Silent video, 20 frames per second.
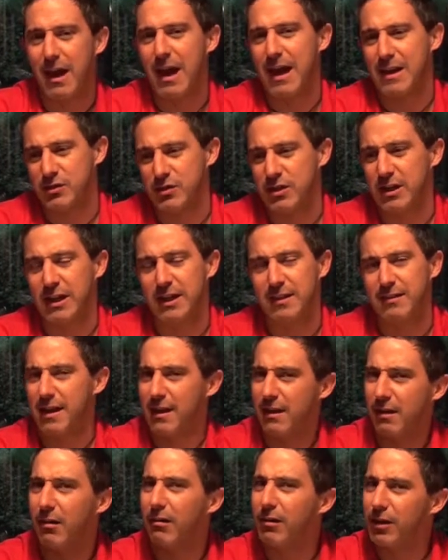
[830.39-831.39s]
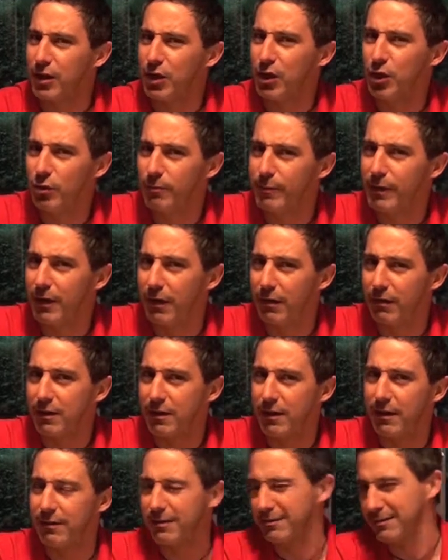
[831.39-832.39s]
Actually, they're kind of human
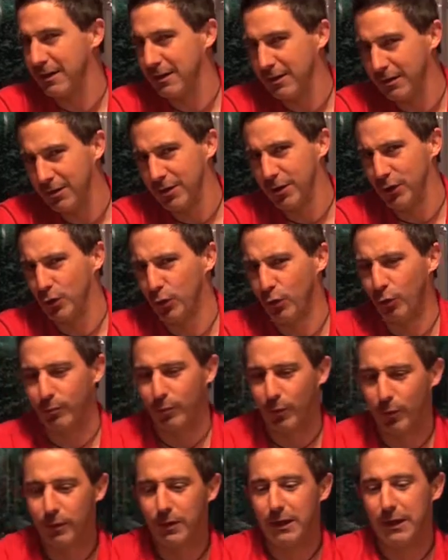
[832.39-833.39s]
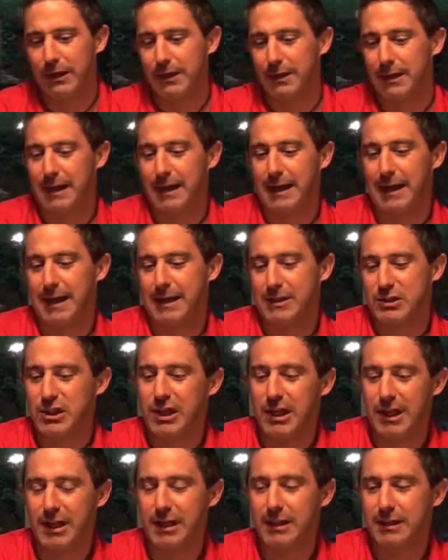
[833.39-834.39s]
like us. They're kind of normal, and
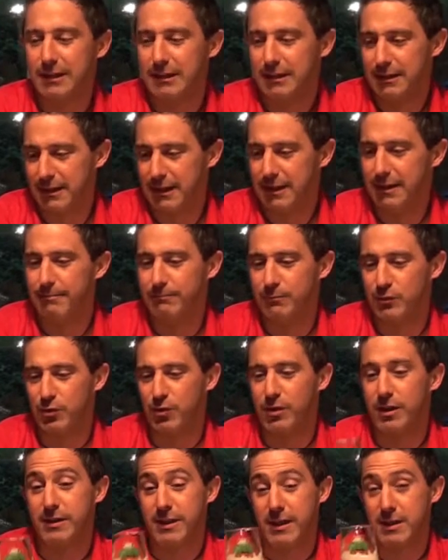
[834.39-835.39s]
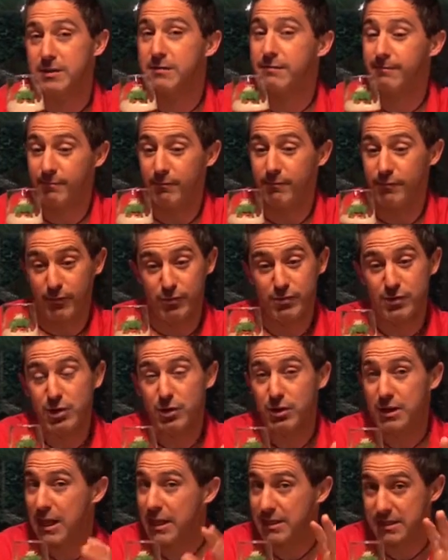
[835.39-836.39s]
actually, trying this, for as
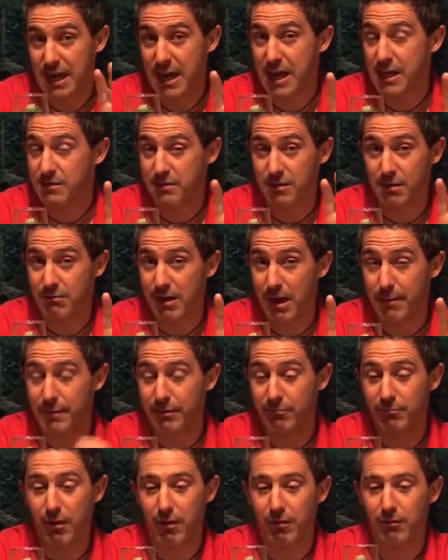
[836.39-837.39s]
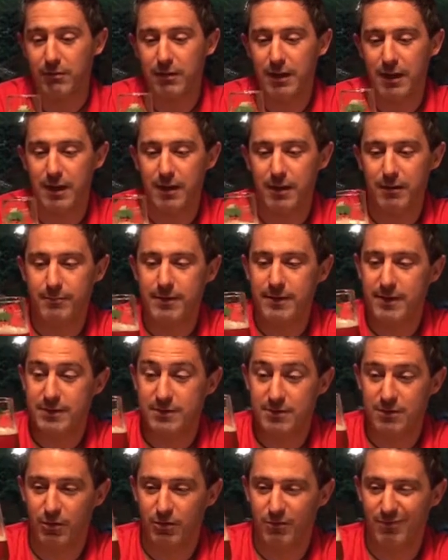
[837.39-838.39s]
good as it is, don't get me wrong, and
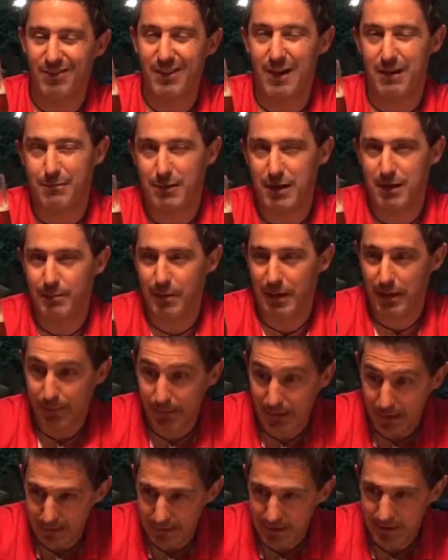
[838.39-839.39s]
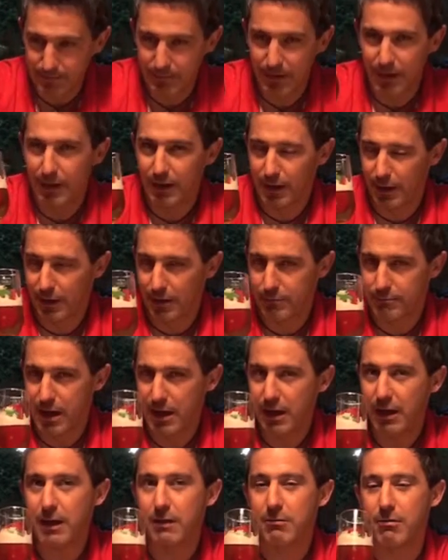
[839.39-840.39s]
there's not that many people out there,
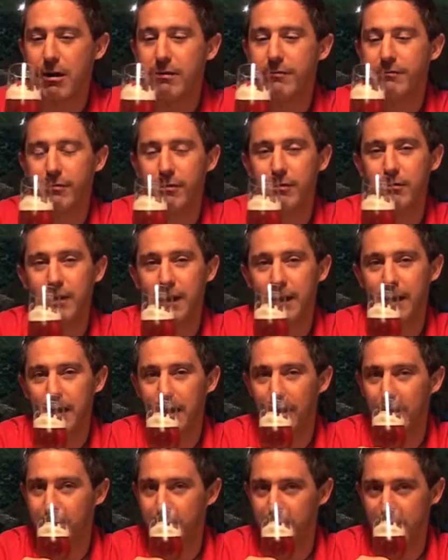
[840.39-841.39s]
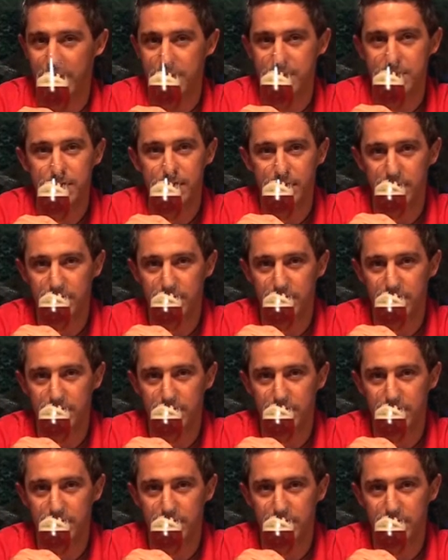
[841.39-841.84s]
making grapefruit IPAs.